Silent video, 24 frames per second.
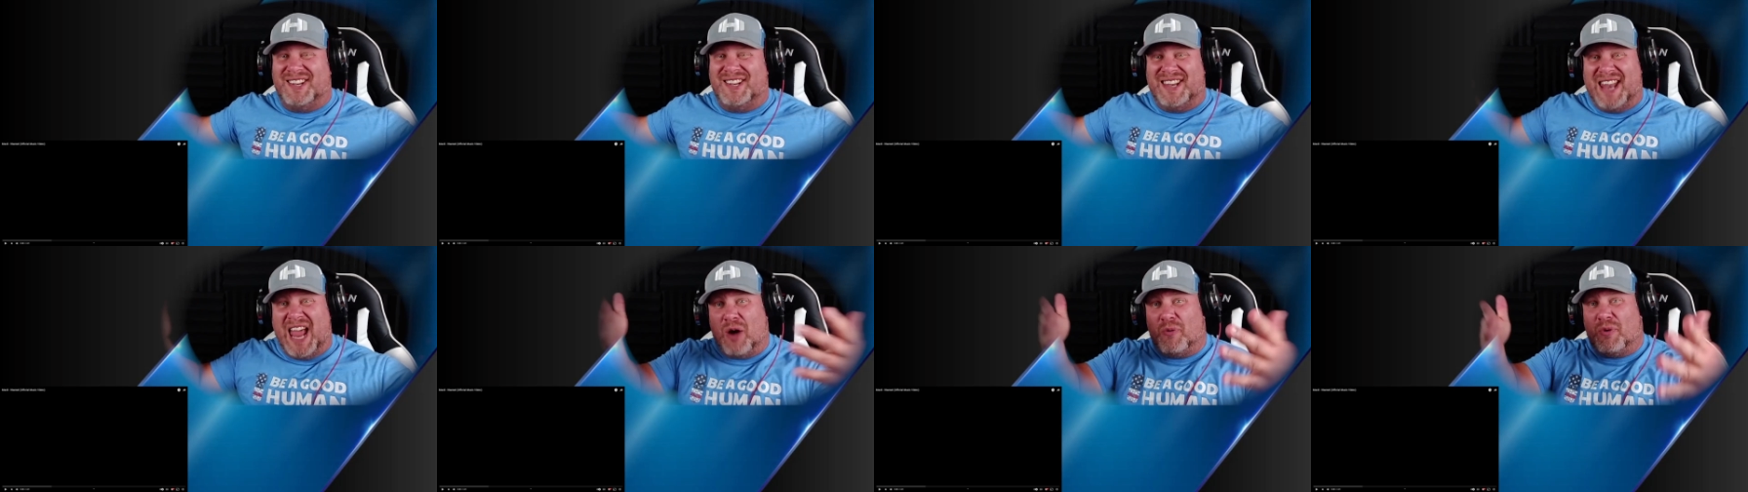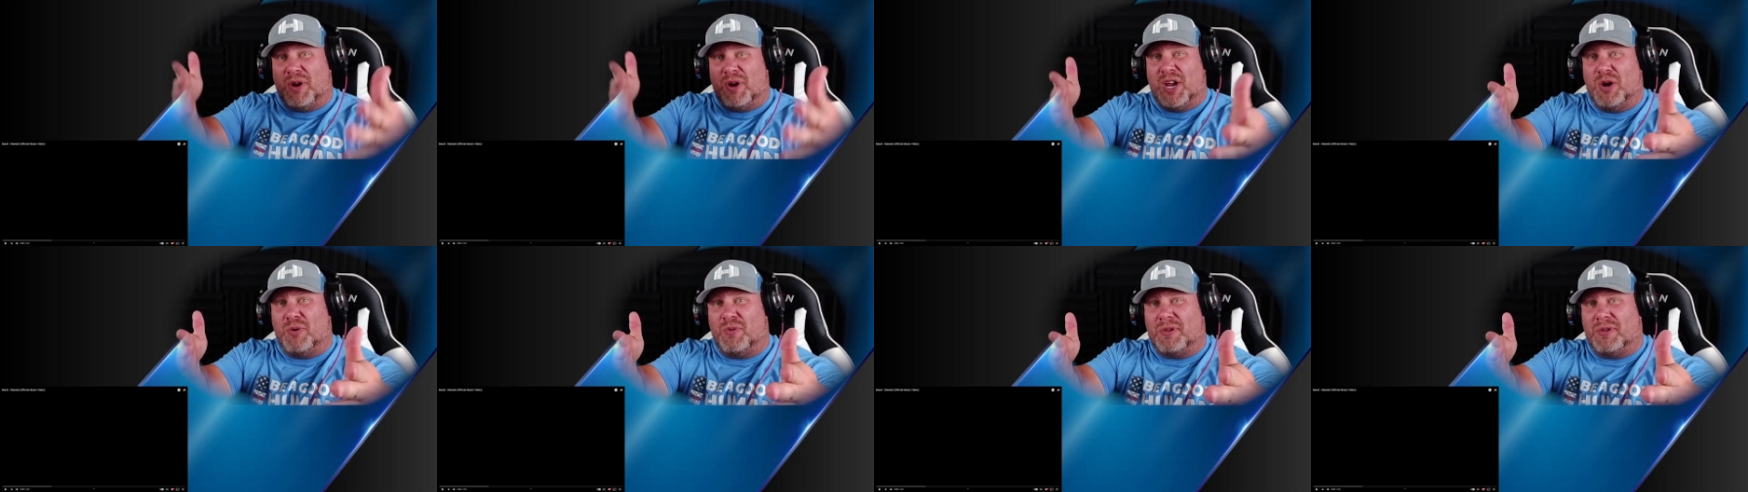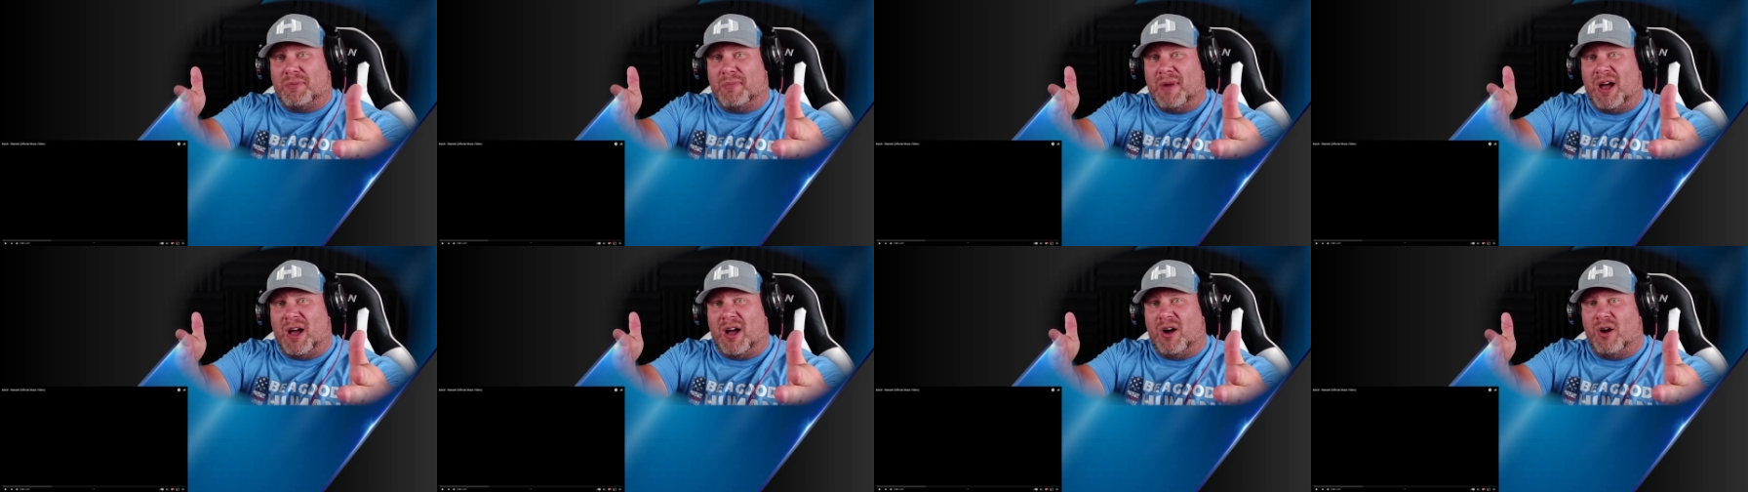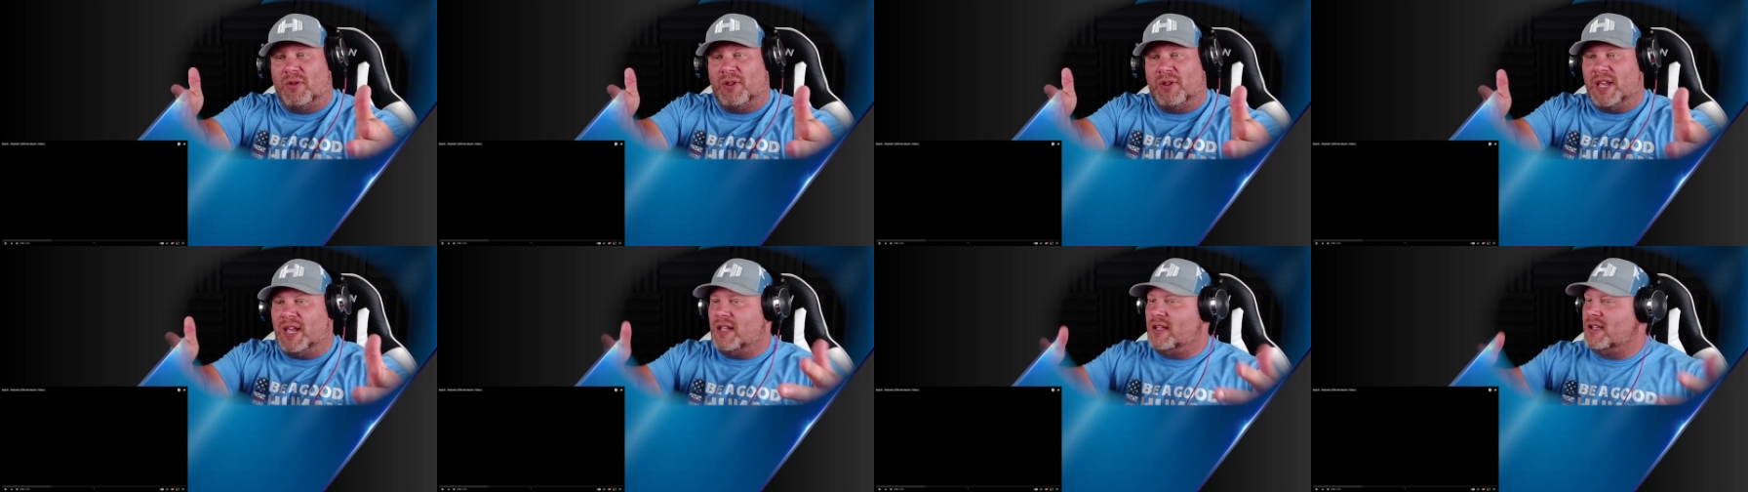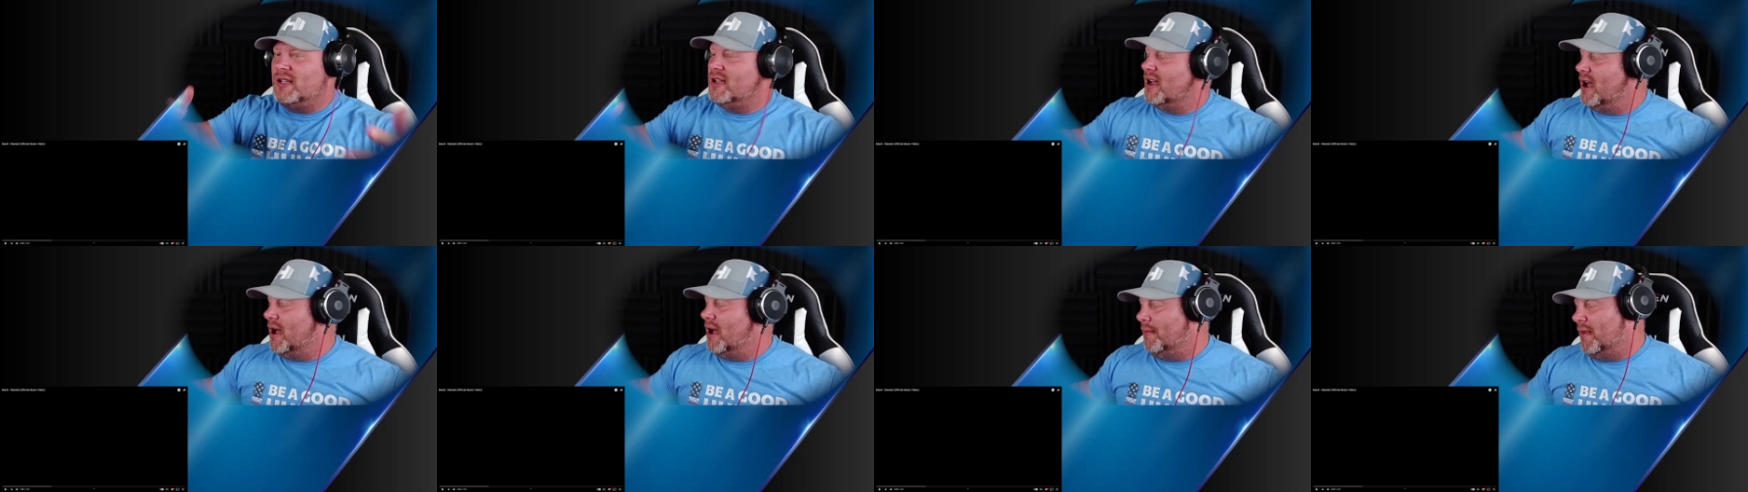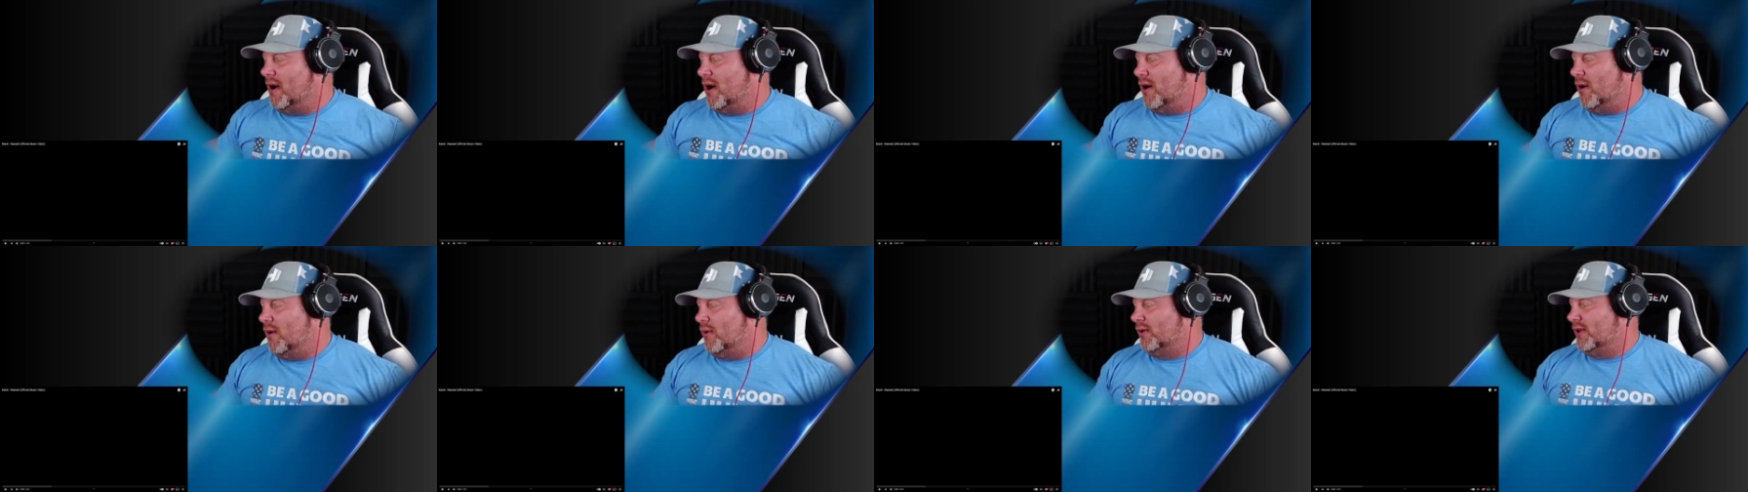Now we're here with Maoli.
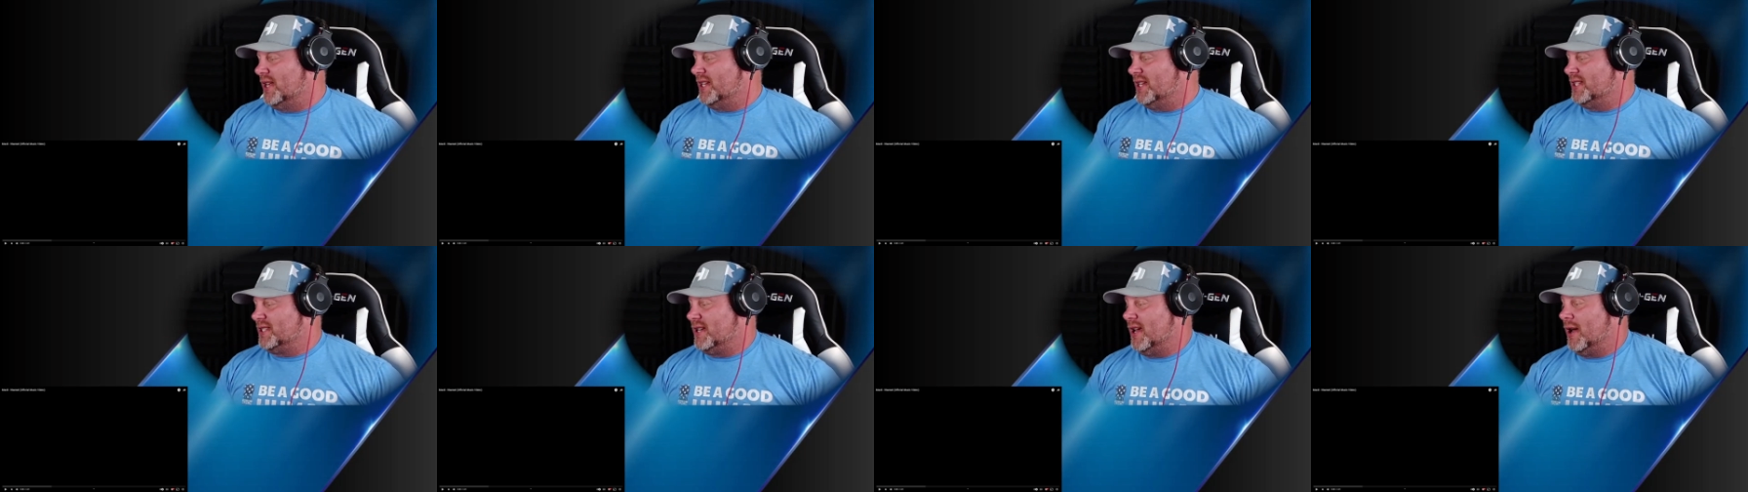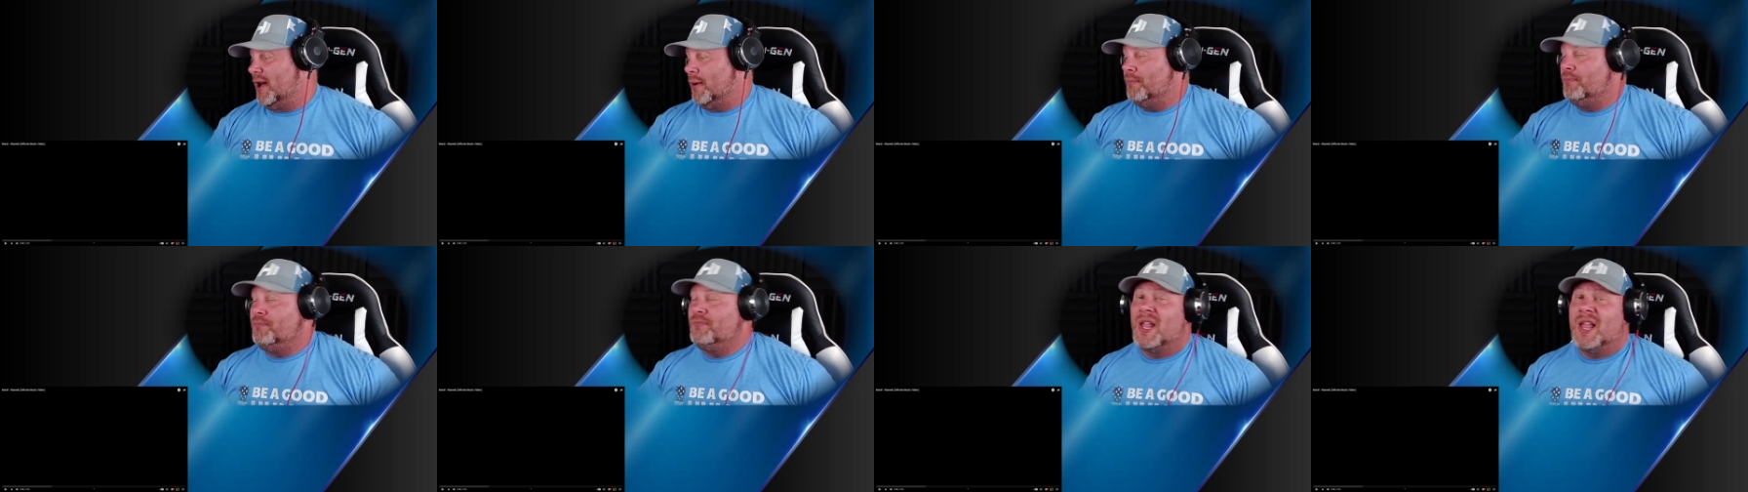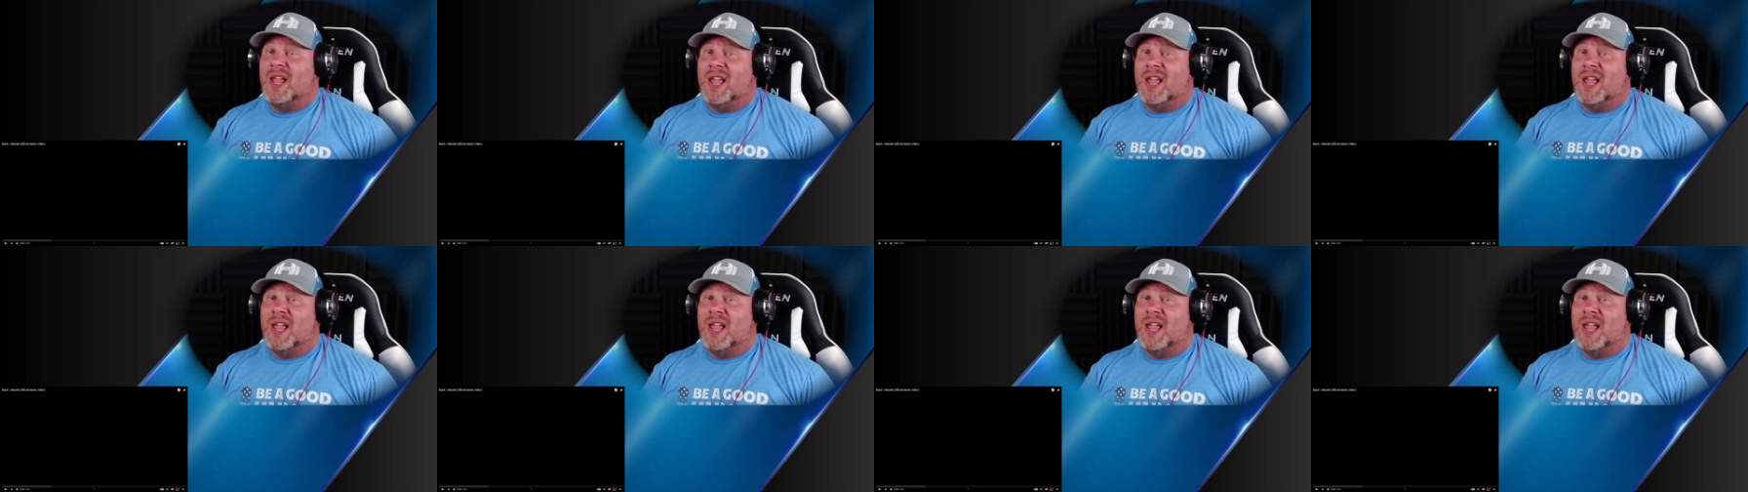Come on, let's go.